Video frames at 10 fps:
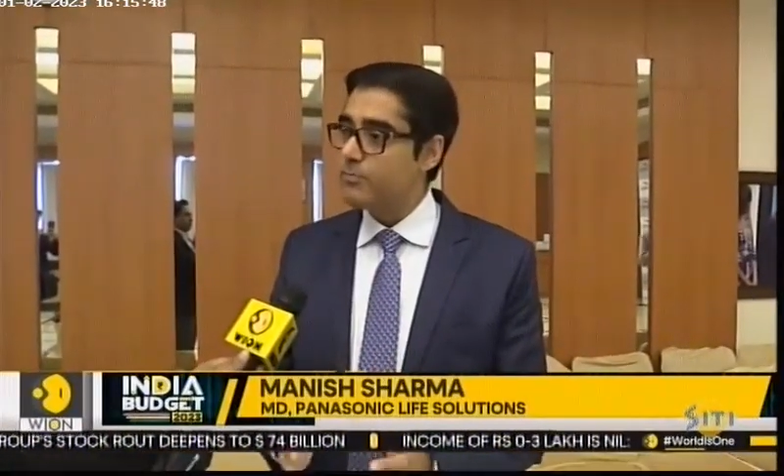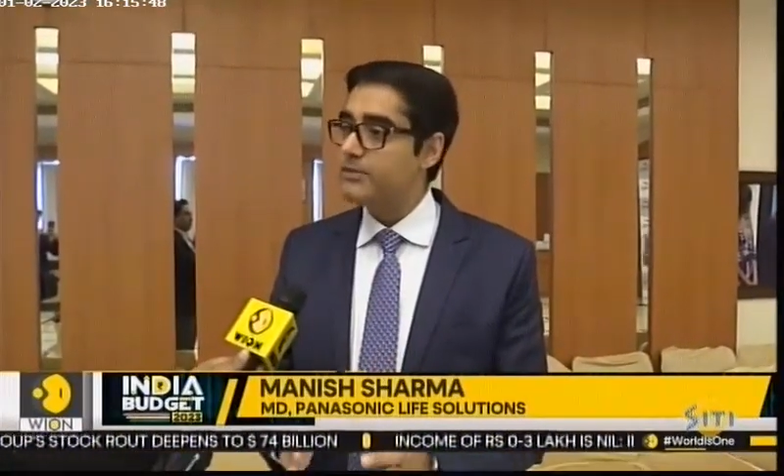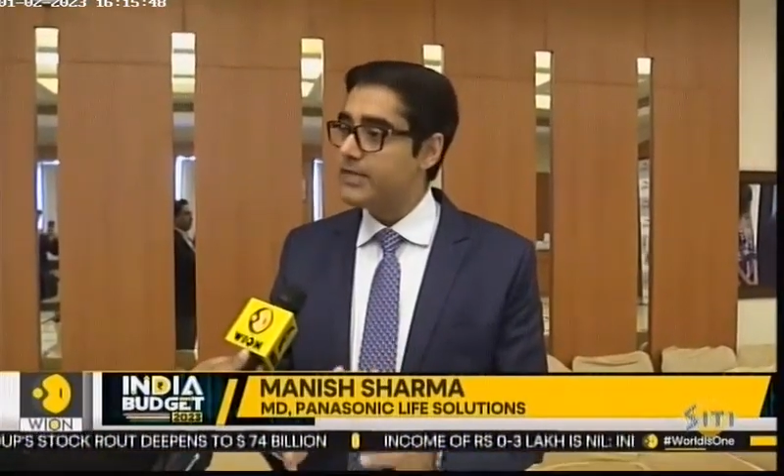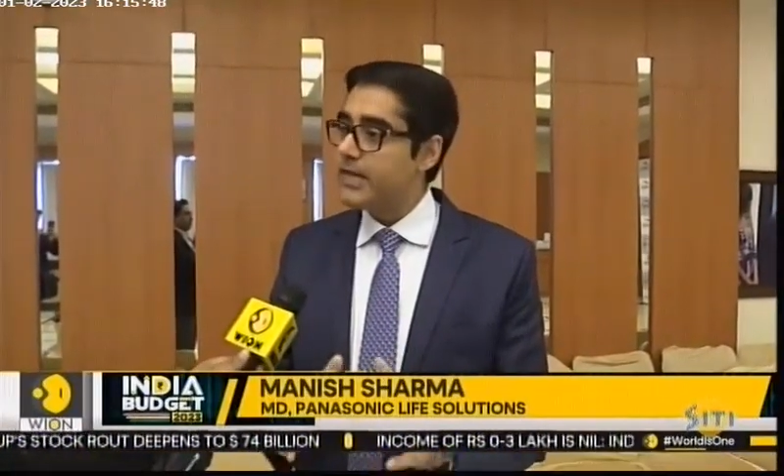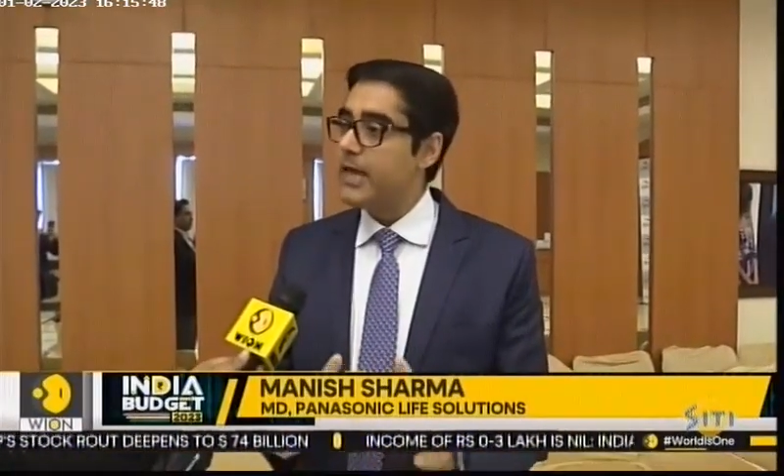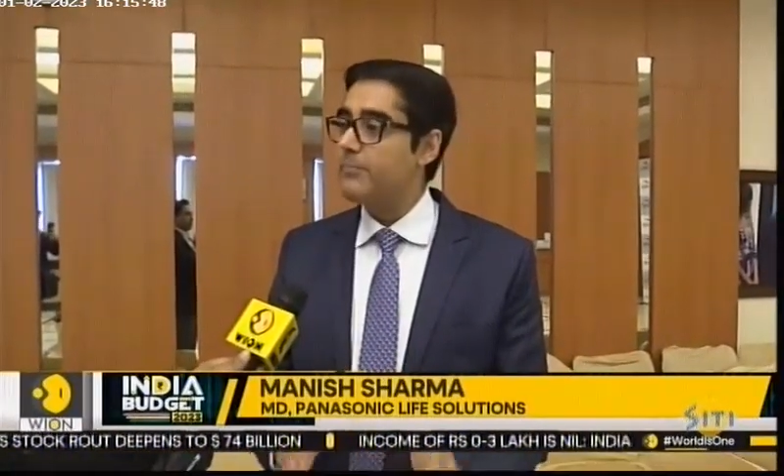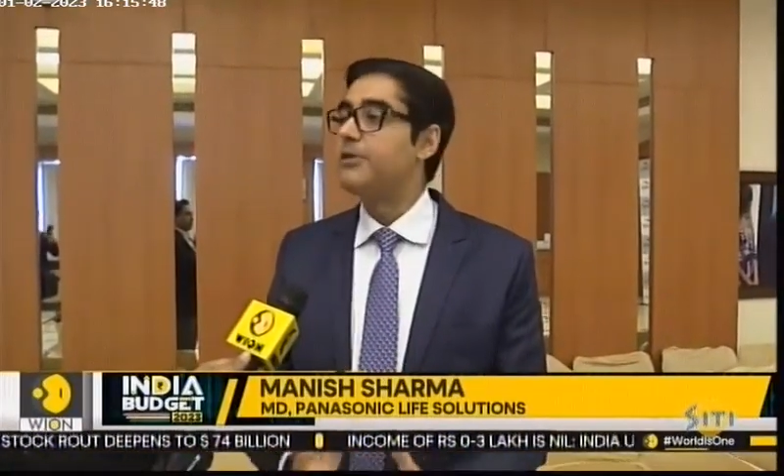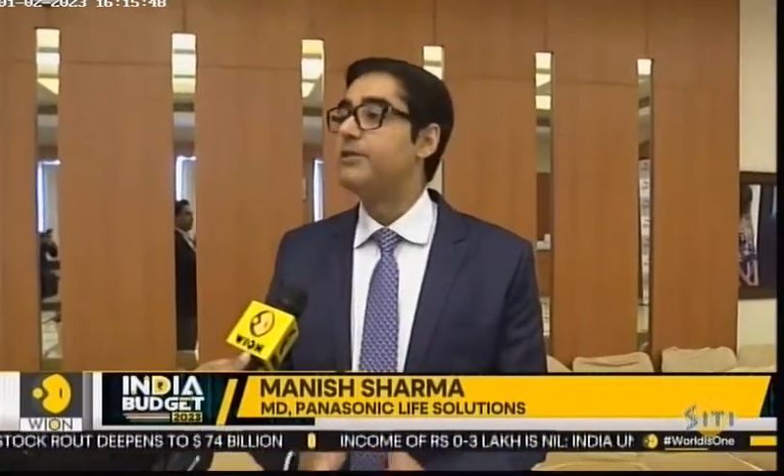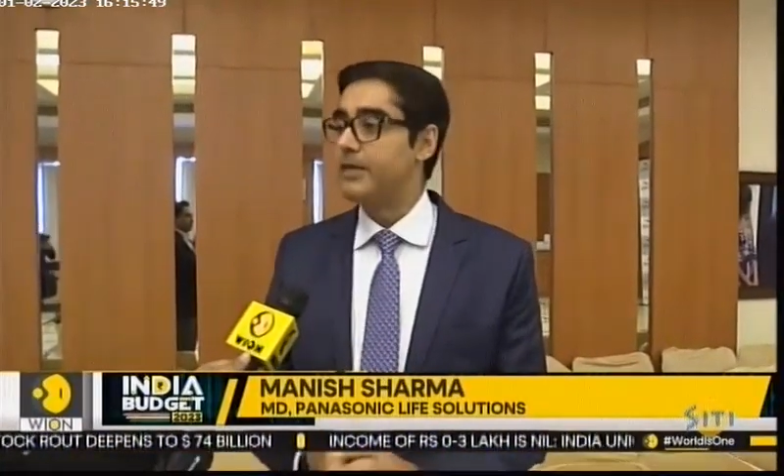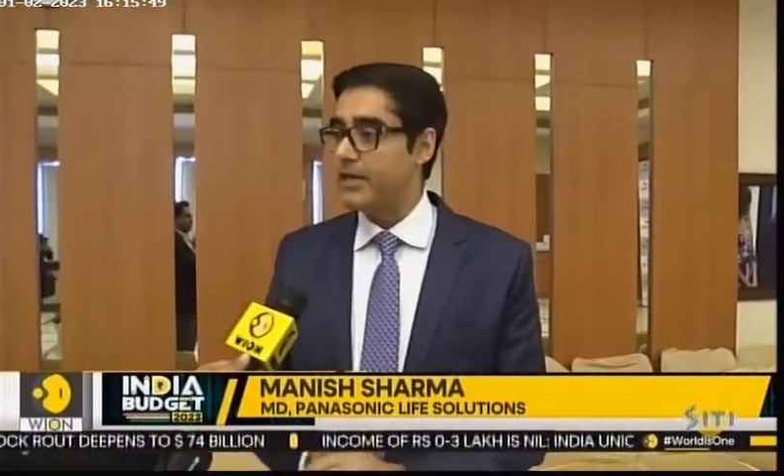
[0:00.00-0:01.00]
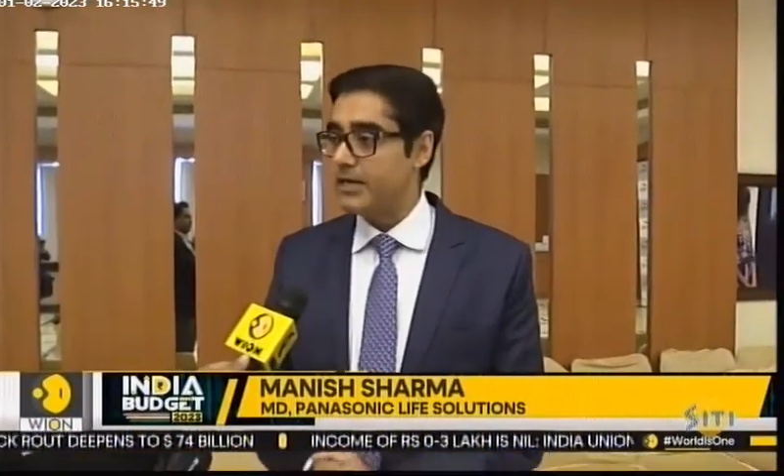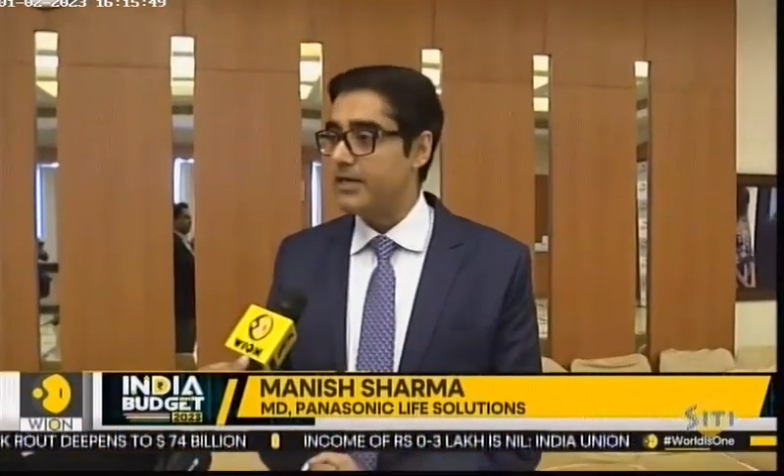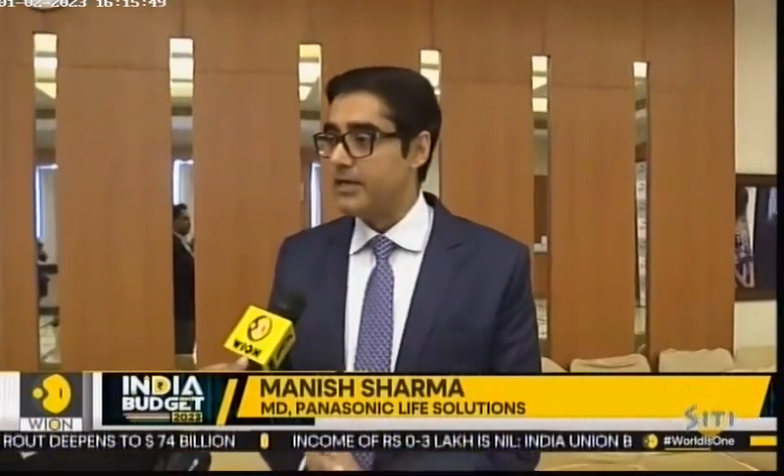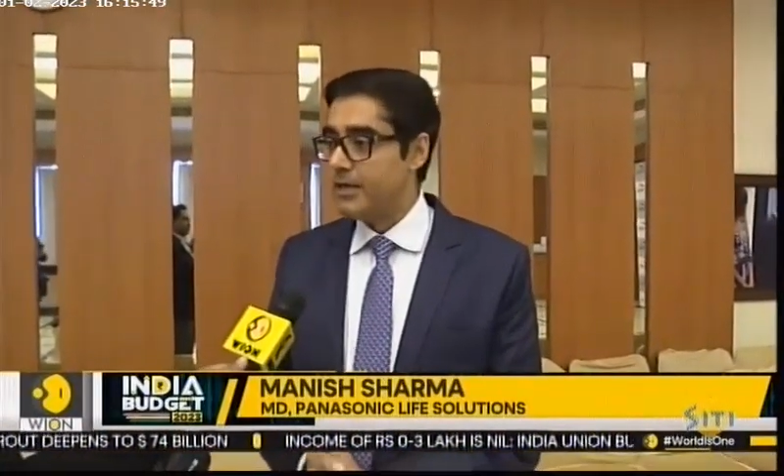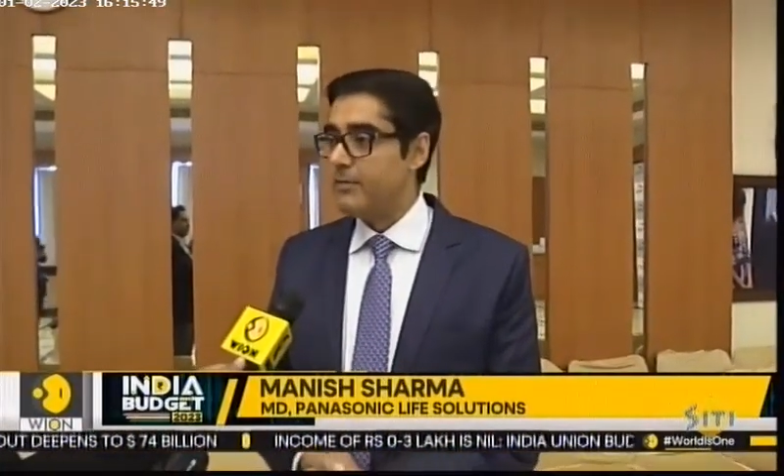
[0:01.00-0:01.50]
open cell happen in the
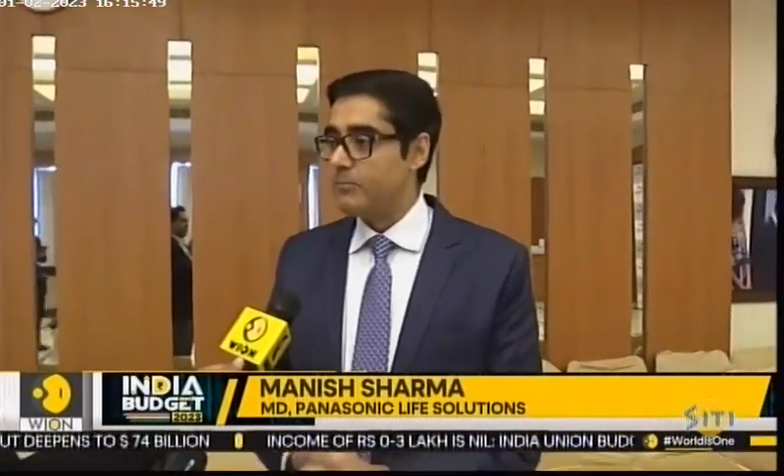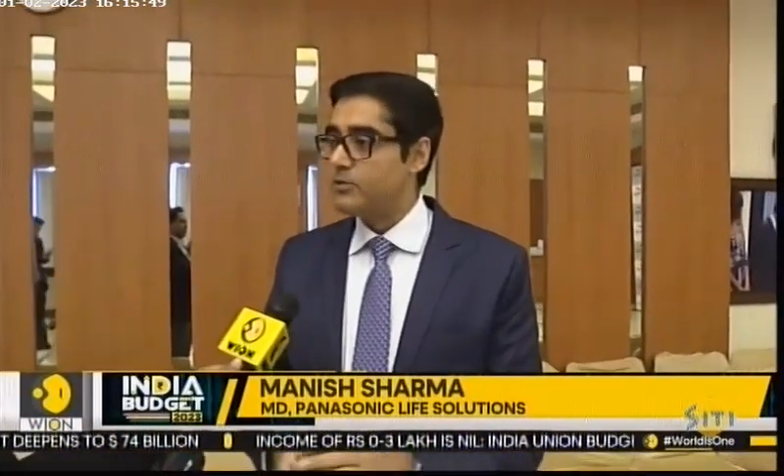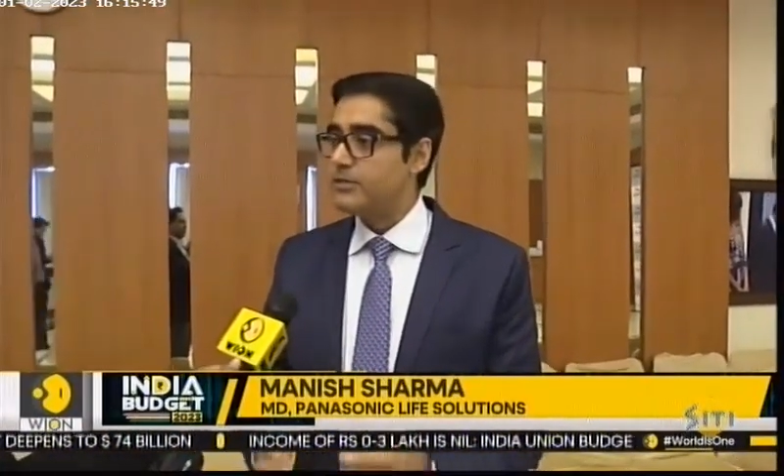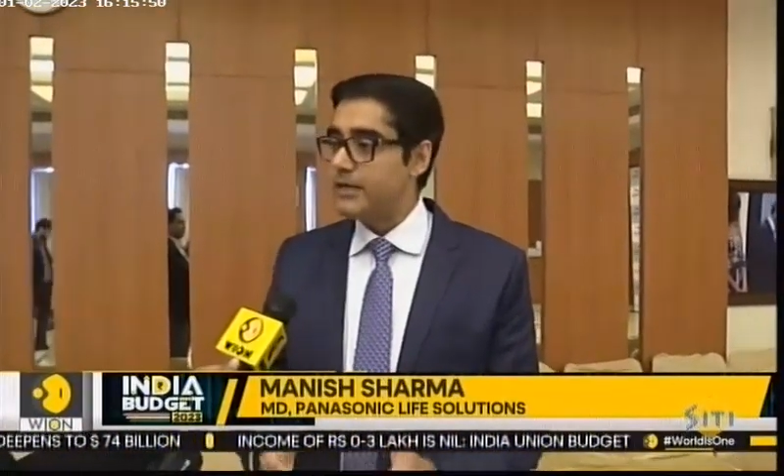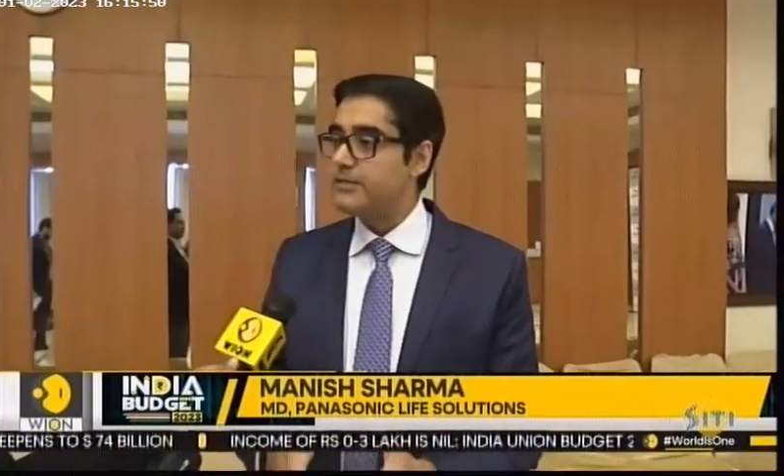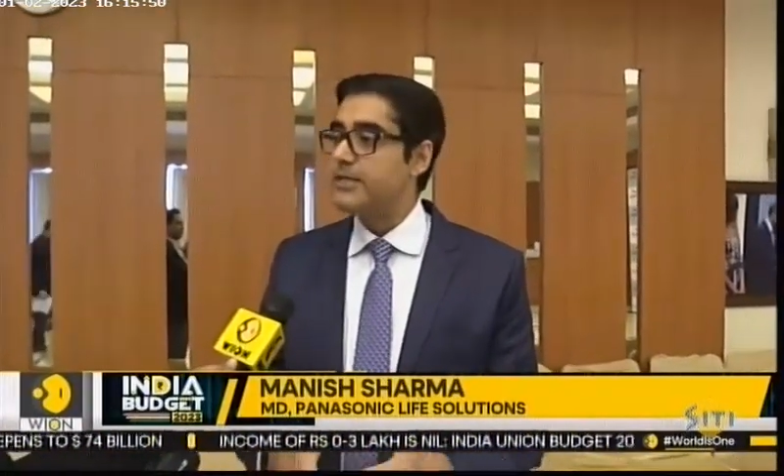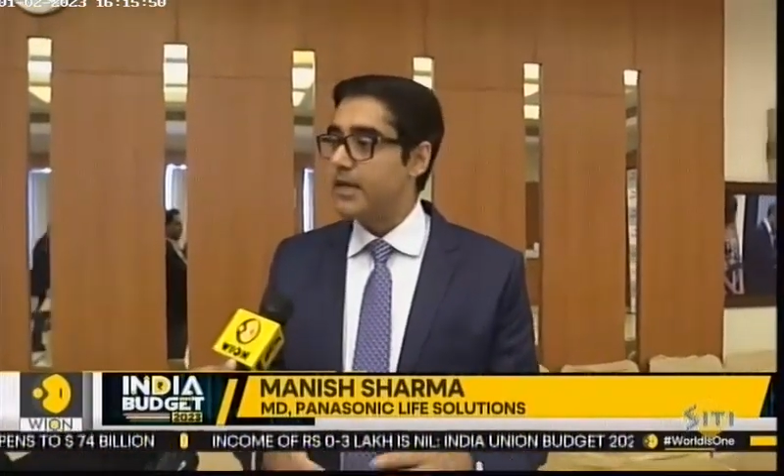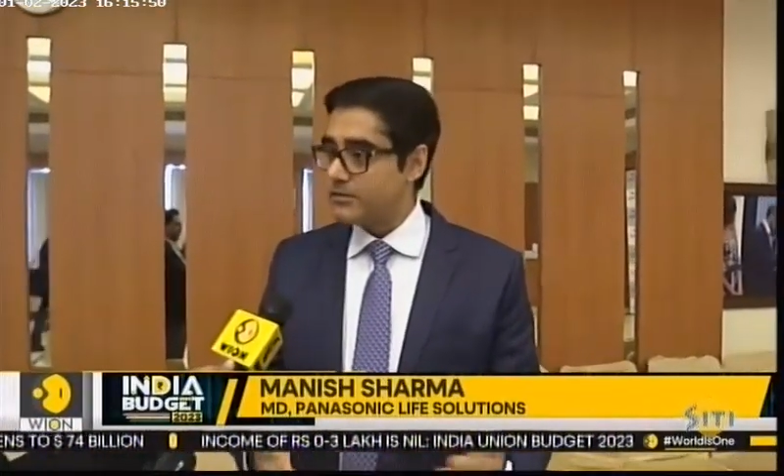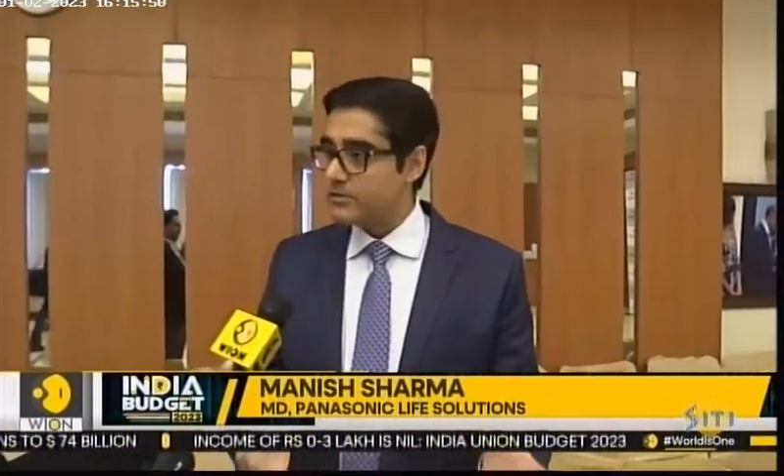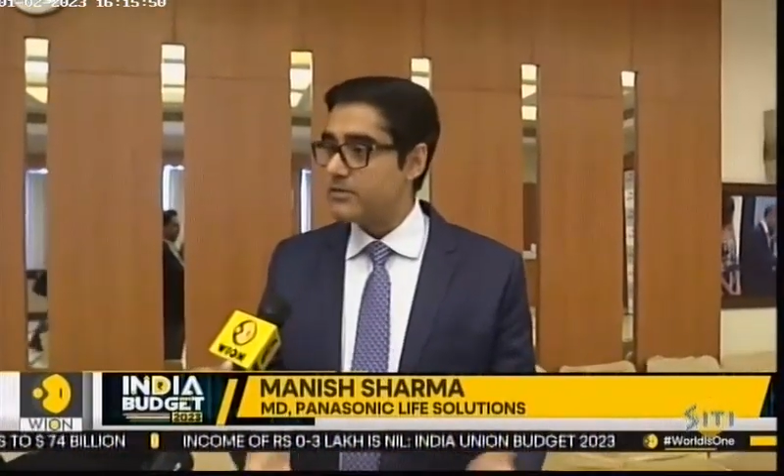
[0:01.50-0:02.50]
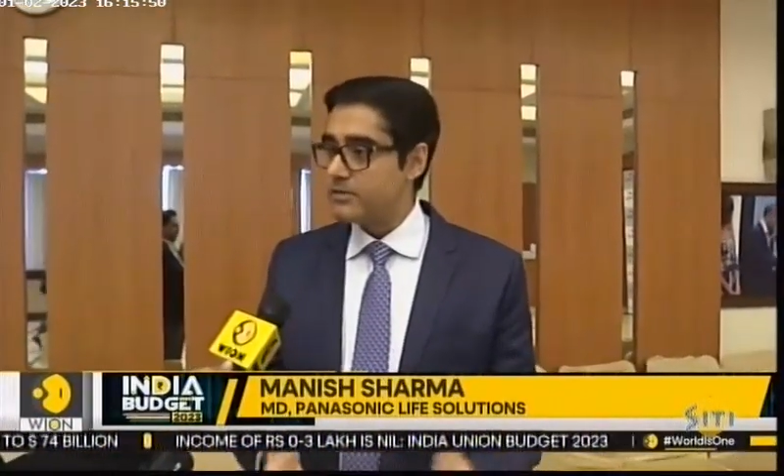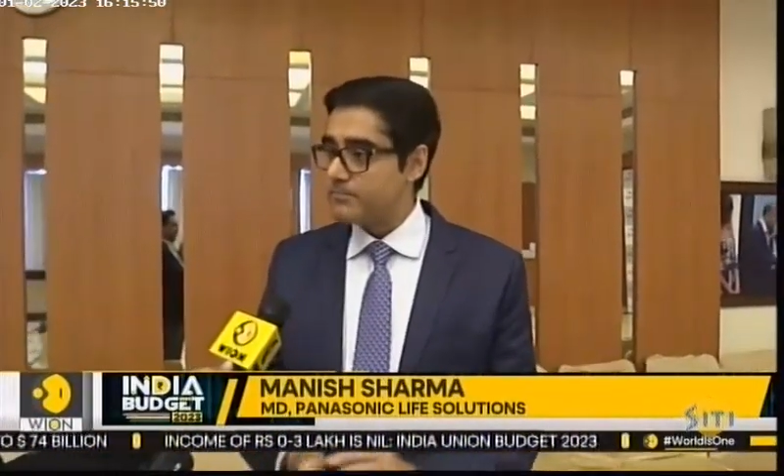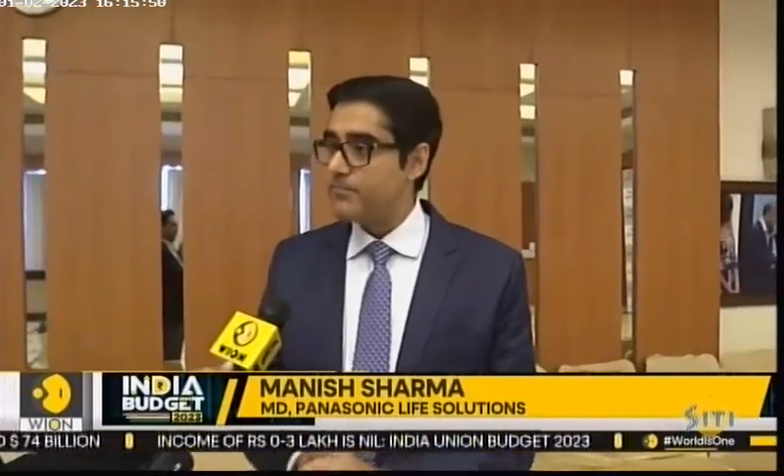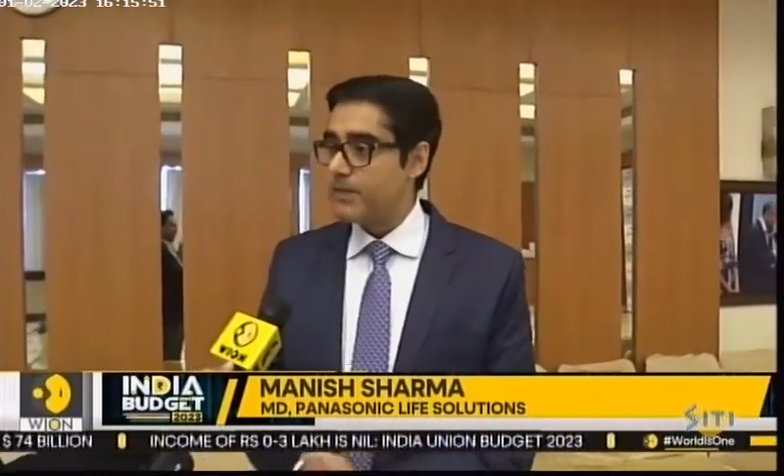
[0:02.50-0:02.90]
country, because that is the larger